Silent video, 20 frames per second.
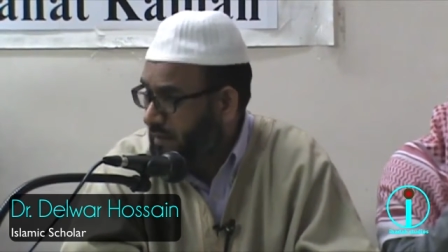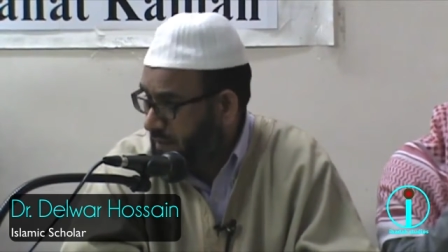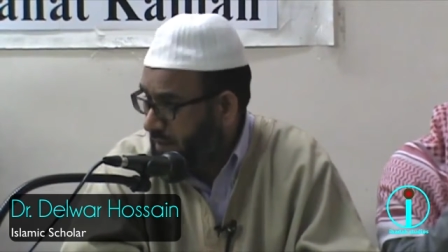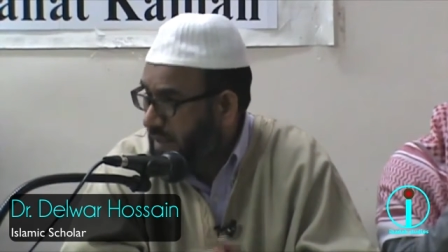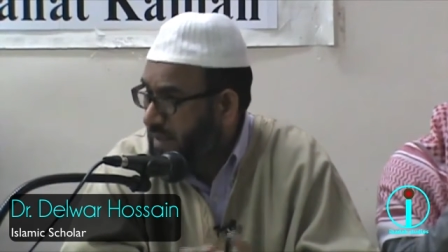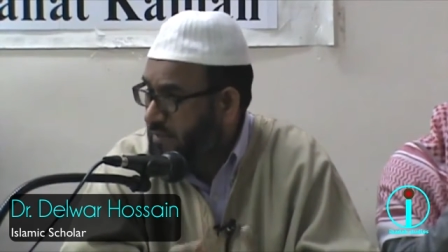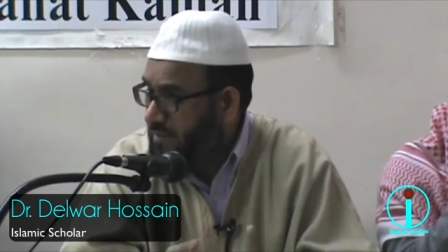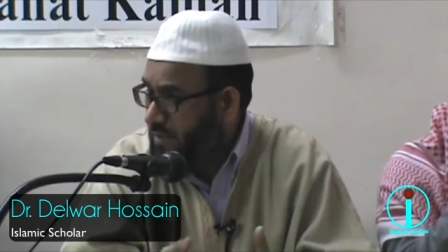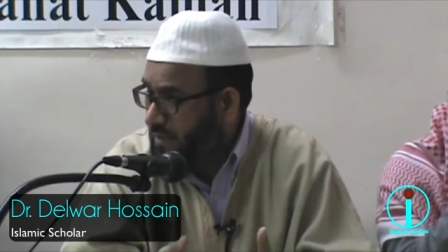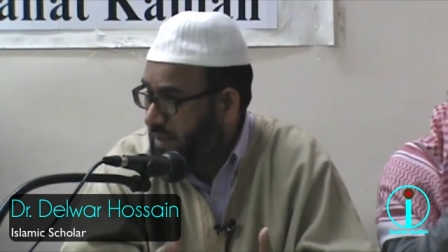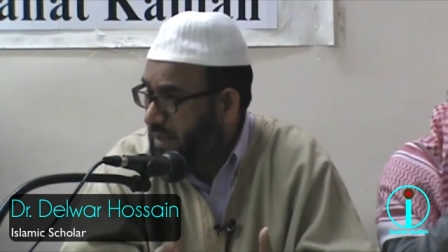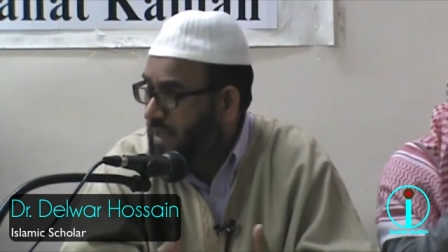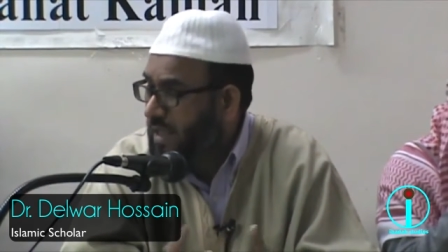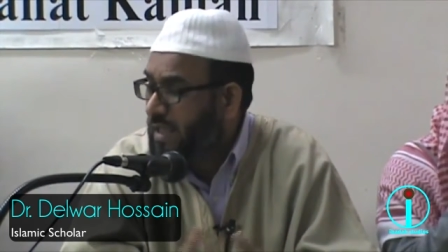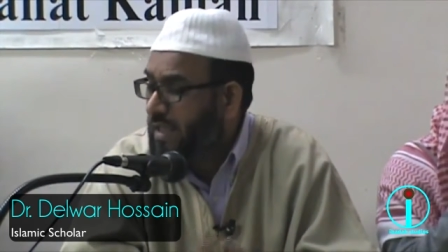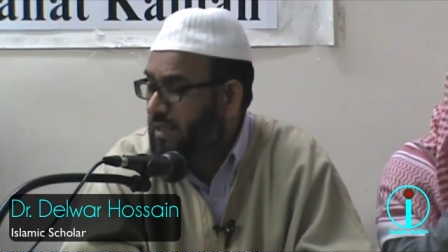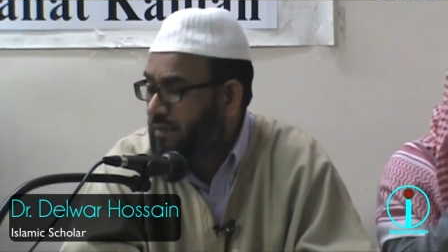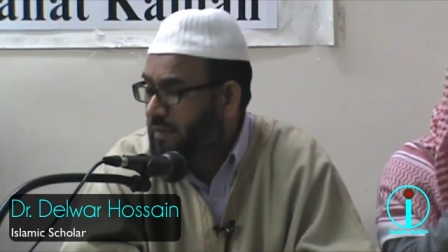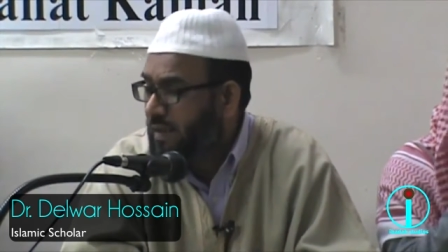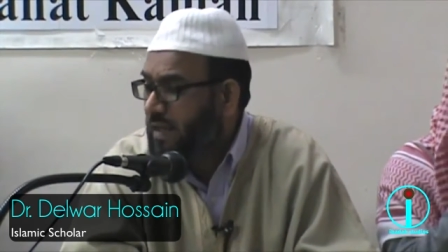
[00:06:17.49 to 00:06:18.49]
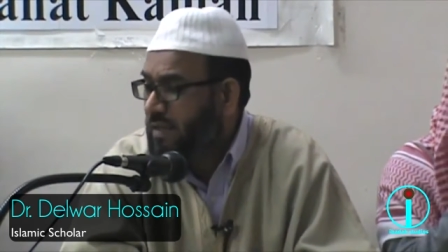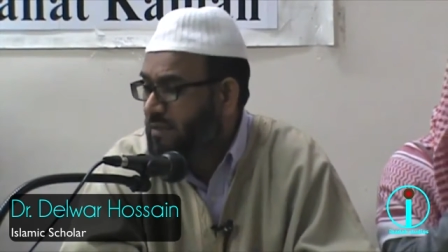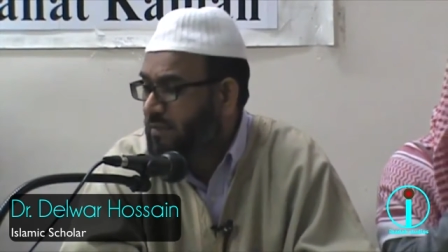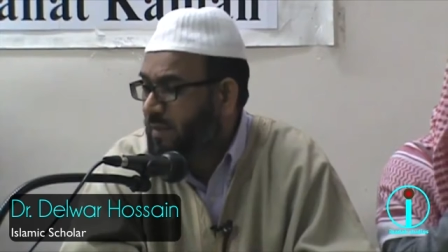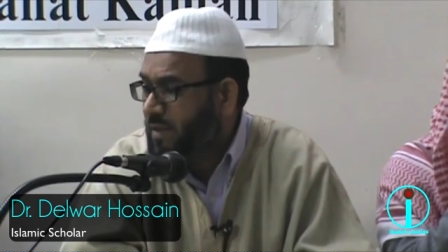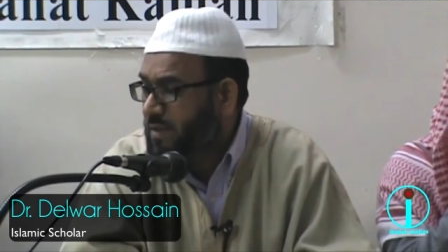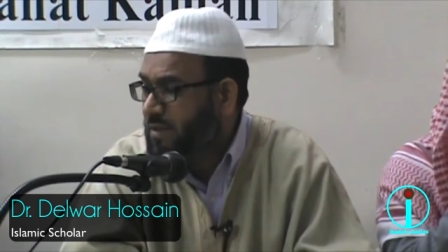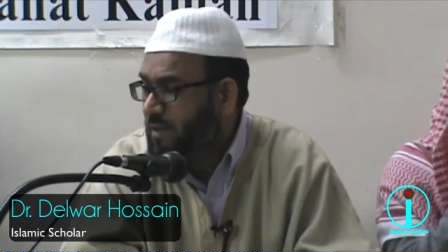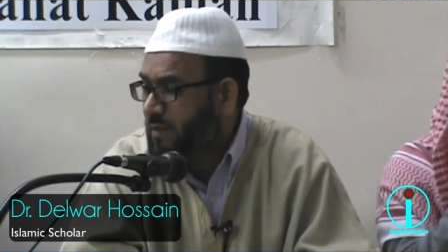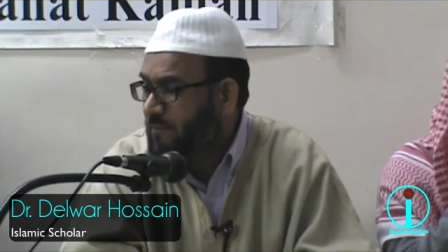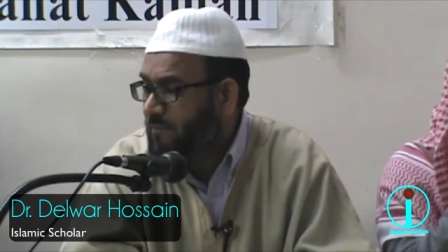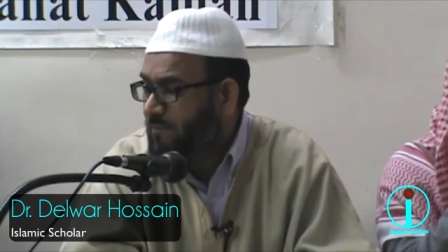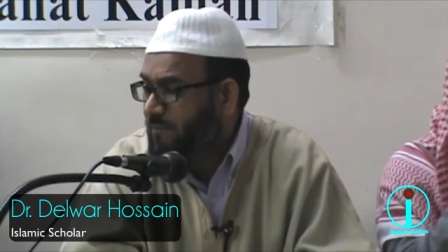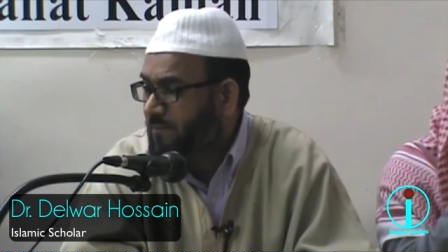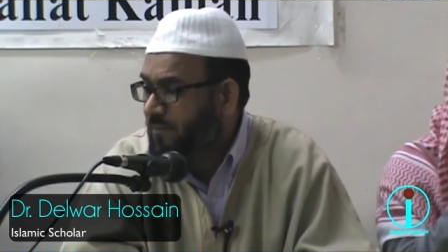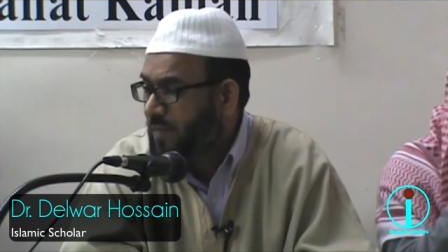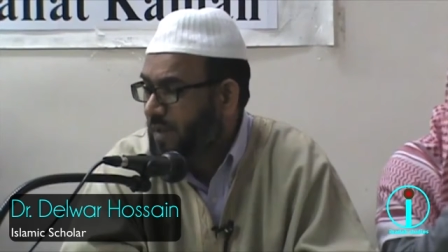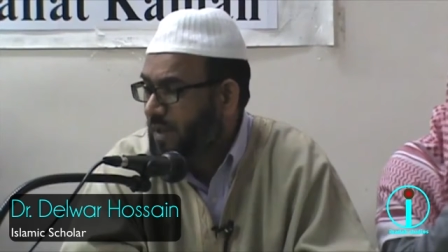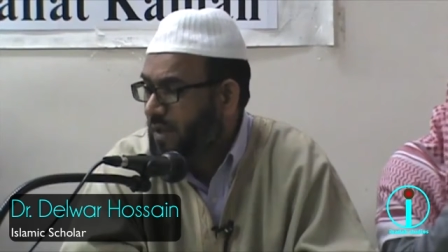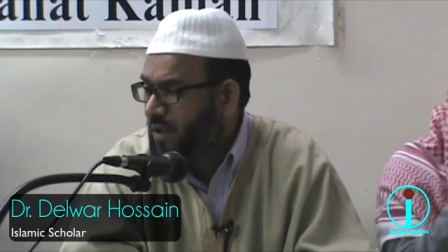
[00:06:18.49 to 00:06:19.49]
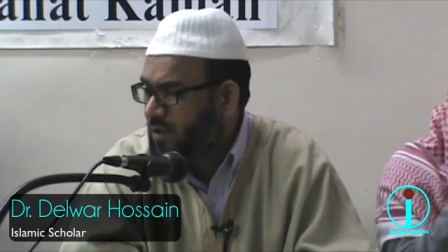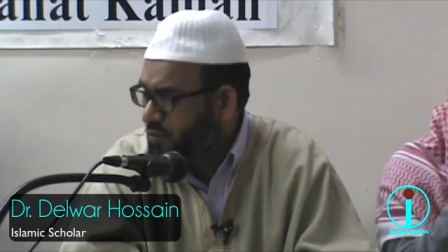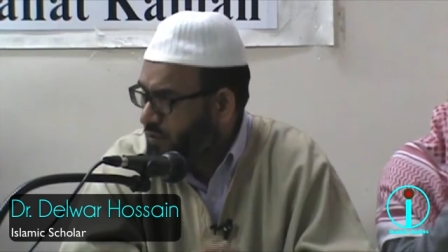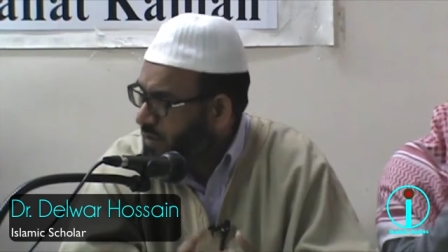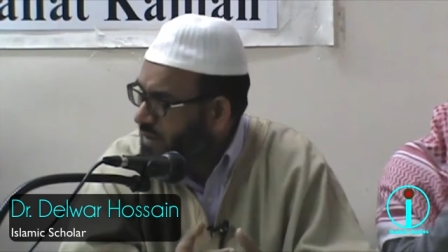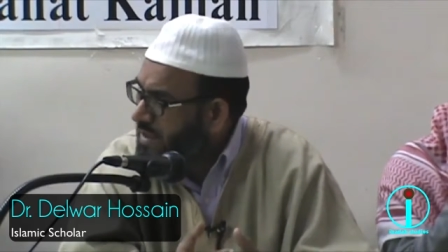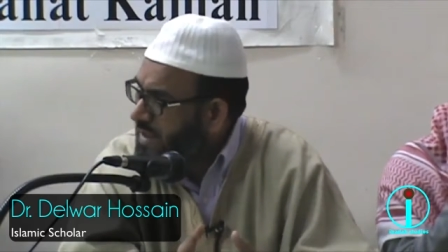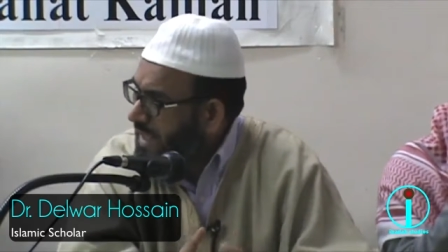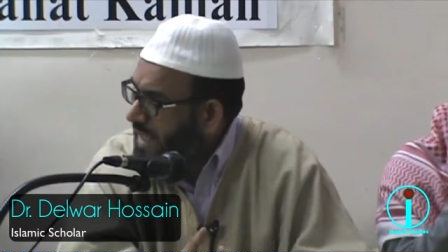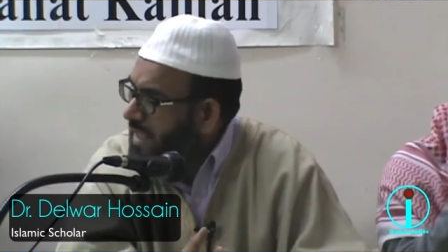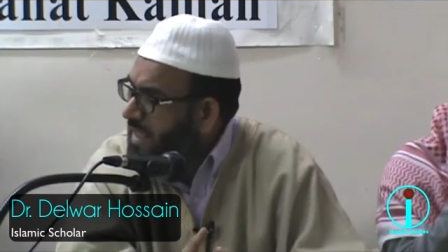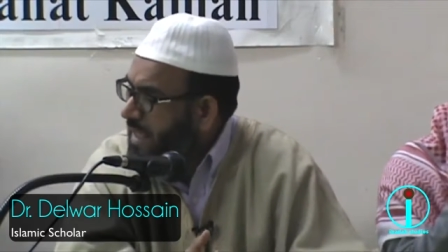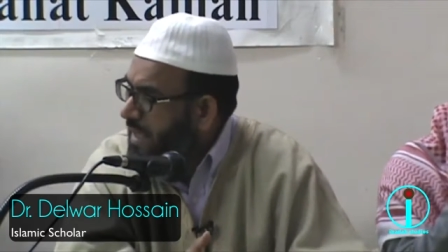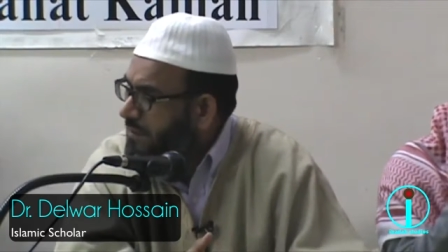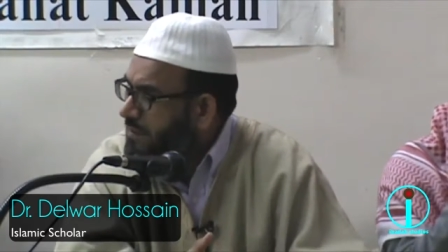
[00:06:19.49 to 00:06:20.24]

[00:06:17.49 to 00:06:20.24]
That is the thing I like to ask myself towards the end,